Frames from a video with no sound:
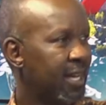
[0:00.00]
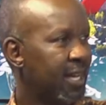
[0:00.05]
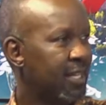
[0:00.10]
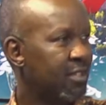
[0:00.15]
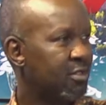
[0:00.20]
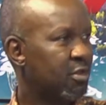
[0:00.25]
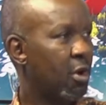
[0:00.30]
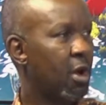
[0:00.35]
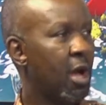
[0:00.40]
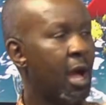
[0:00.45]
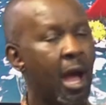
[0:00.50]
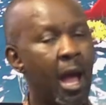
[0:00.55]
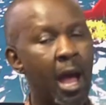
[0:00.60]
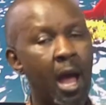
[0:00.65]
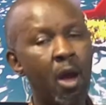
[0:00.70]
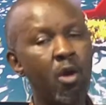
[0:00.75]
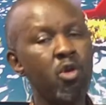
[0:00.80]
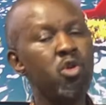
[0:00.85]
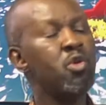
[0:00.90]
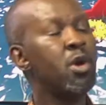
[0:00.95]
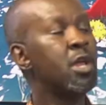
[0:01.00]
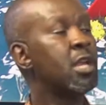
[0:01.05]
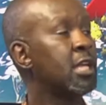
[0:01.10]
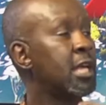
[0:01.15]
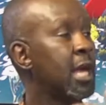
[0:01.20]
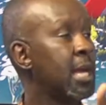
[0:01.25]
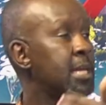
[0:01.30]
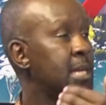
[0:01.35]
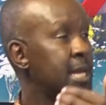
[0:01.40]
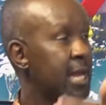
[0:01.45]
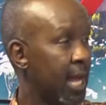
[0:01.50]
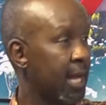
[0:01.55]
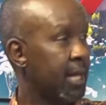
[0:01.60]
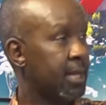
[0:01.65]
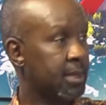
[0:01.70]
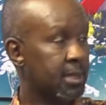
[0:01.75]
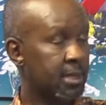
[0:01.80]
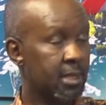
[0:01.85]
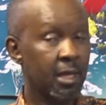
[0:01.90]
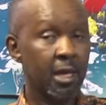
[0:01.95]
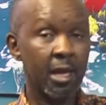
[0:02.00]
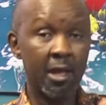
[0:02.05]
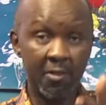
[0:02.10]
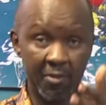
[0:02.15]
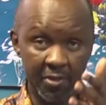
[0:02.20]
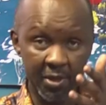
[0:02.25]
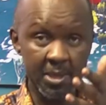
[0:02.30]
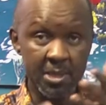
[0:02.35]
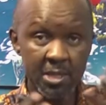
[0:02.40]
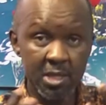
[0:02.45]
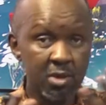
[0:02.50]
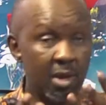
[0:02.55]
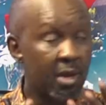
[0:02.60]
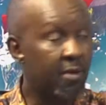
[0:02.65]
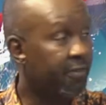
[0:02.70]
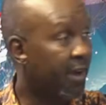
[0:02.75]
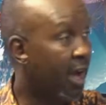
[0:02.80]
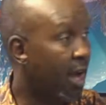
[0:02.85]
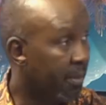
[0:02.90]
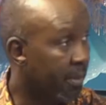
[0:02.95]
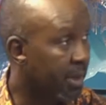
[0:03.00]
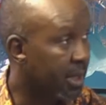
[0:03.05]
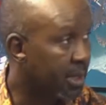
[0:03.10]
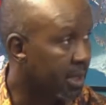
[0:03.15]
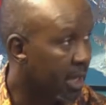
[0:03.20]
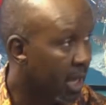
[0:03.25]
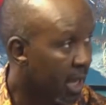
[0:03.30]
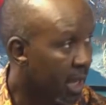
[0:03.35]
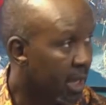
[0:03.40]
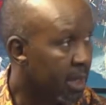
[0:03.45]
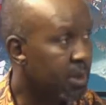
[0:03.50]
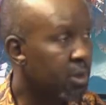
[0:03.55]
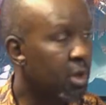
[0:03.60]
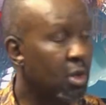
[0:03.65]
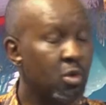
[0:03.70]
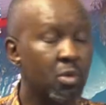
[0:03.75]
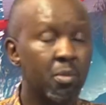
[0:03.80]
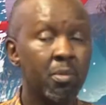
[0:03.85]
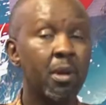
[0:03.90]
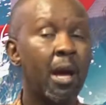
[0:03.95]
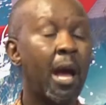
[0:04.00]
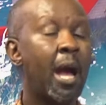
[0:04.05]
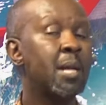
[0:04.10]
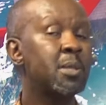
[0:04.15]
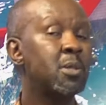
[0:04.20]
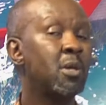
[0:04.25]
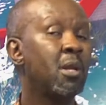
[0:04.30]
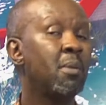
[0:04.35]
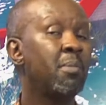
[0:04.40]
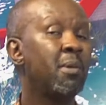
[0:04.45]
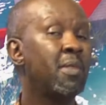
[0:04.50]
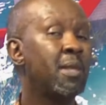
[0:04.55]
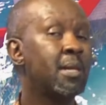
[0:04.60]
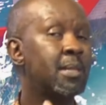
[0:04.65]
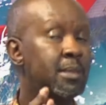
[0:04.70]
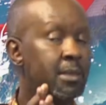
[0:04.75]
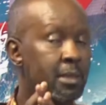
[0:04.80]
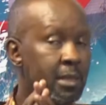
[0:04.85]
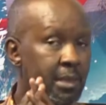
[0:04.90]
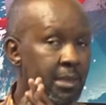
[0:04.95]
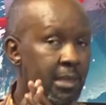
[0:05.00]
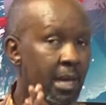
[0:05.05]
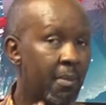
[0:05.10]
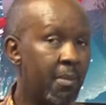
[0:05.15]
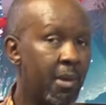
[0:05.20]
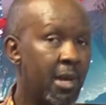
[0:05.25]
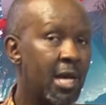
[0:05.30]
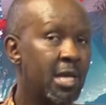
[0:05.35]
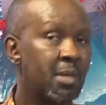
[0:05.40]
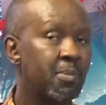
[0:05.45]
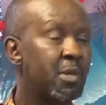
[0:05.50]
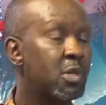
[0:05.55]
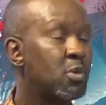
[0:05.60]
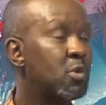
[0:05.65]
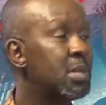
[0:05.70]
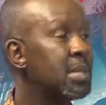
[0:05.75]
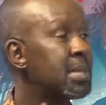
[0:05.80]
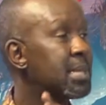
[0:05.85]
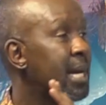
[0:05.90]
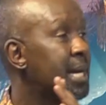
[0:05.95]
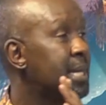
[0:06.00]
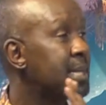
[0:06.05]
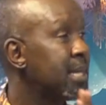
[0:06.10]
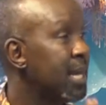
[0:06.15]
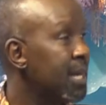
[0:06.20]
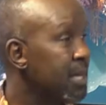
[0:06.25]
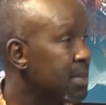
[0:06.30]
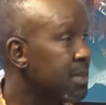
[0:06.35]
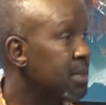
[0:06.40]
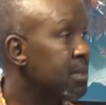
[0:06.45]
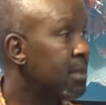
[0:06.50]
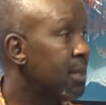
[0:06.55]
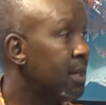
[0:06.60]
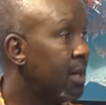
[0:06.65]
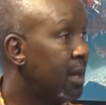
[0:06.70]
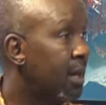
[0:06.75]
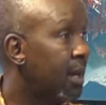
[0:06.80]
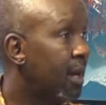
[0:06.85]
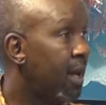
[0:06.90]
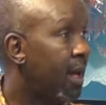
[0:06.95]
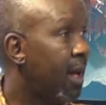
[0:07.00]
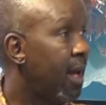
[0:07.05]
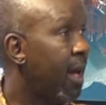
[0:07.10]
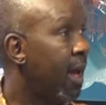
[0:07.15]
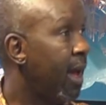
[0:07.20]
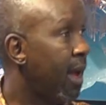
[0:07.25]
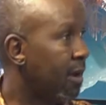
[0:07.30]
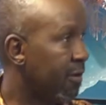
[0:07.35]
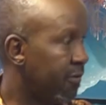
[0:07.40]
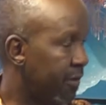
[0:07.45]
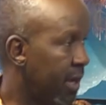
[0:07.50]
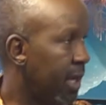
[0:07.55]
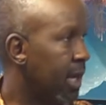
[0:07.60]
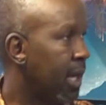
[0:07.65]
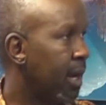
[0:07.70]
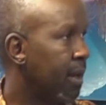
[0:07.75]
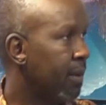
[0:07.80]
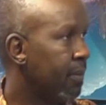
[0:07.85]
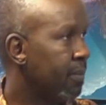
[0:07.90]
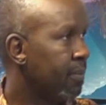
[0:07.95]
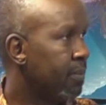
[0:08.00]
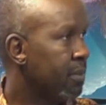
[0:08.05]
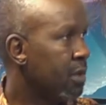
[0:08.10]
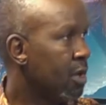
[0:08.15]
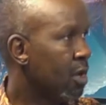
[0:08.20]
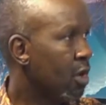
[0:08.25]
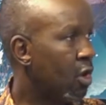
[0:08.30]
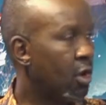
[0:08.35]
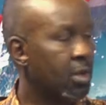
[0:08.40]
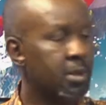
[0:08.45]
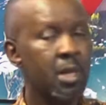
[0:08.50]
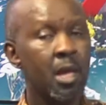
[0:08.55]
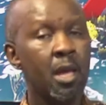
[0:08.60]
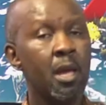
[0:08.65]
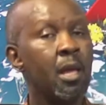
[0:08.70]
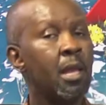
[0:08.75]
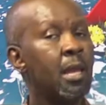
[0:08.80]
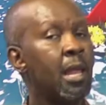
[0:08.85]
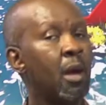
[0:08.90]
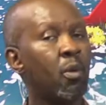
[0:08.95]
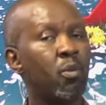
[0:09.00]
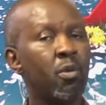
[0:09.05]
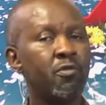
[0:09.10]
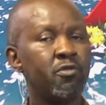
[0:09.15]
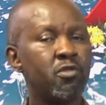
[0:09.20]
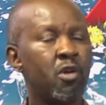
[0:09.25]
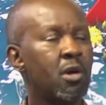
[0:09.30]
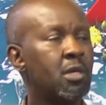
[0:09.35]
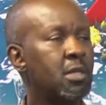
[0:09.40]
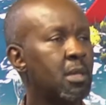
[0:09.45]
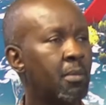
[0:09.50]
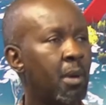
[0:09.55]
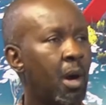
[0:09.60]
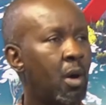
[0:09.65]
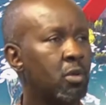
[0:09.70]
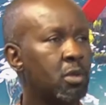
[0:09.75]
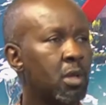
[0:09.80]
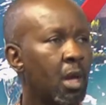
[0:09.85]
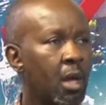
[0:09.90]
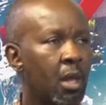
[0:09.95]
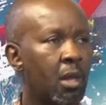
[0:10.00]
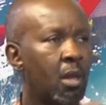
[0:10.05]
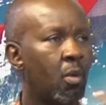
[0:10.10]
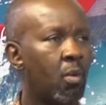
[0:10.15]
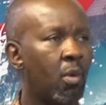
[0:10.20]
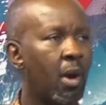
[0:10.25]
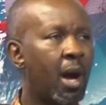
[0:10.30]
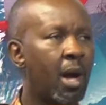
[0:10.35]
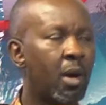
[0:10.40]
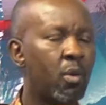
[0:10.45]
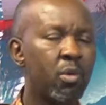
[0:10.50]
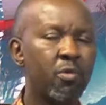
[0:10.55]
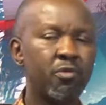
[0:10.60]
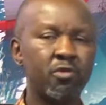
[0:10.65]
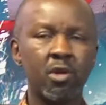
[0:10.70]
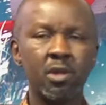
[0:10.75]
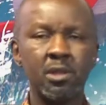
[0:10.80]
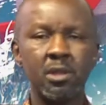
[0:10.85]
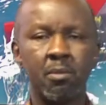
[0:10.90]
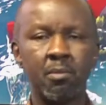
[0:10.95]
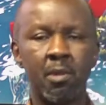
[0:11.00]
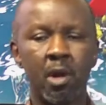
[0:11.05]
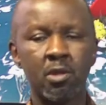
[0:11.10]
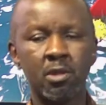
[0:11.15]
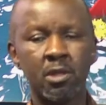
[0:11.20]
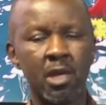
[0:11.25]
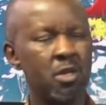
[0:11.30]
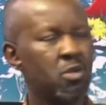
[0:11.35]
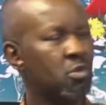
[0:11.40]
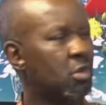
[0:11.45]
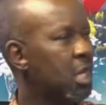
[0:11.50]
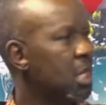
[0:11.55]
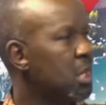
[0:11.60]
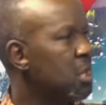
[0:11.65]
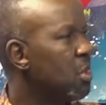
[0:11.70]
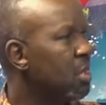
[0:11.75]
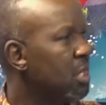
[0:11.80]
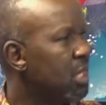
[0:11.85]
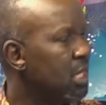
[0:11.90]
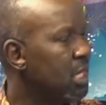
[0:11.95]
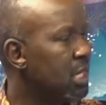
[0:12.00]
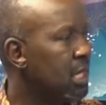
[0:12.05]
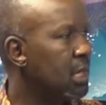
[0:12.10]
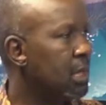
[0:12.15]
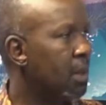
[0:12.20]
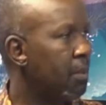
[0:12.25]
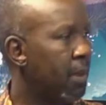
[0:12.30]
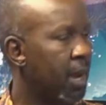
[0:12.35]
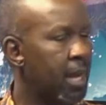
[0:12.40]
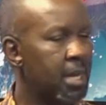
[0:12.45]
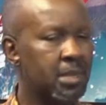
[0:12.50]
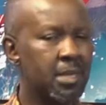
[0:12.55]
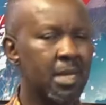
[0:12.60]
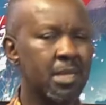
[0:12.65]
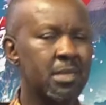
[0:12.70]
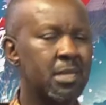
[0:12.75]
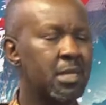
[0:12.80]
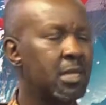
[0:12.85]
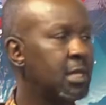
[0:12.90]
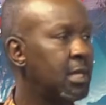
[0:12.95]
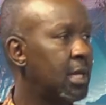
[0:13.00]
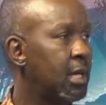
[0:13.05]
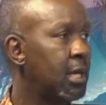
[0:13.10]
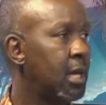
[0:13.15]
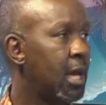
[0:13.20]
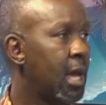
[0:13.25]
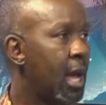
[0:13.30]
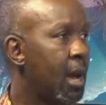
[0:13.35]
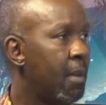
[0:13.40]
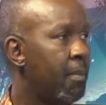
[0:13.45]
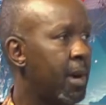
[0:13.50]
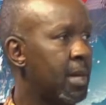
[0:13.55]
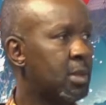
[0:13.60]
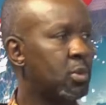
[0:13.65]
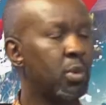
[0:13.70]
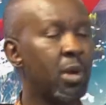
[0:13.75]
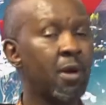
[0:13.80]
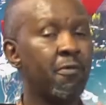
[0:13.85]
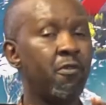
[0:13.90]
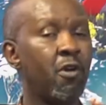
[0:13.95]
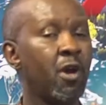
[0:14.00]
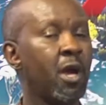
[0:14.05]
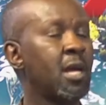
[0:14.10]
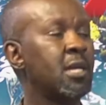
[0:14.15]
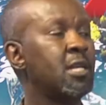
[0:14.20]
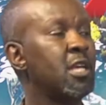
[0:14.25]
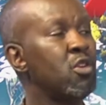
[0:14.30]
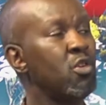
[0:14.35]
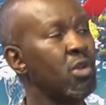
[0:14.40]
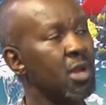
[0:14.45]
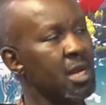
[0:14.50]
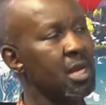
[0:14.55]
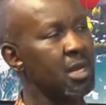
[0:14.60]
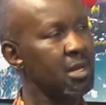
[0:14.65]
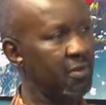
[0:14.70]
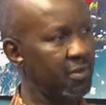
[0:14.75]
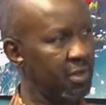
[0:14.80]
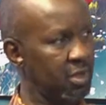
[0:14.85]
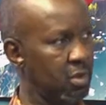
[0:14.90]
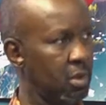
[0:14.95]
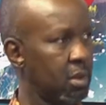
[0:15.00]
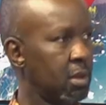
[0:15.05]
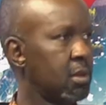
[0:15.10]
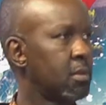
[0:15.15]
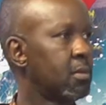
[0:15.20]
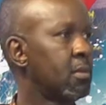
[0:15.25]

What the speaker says: So how you engage next in this new environment is going to actually be the determinant between success and failure. Because like we've talked about the work, we've talked about the education needed, the mindsets needed, but we are forgetting you're an individual.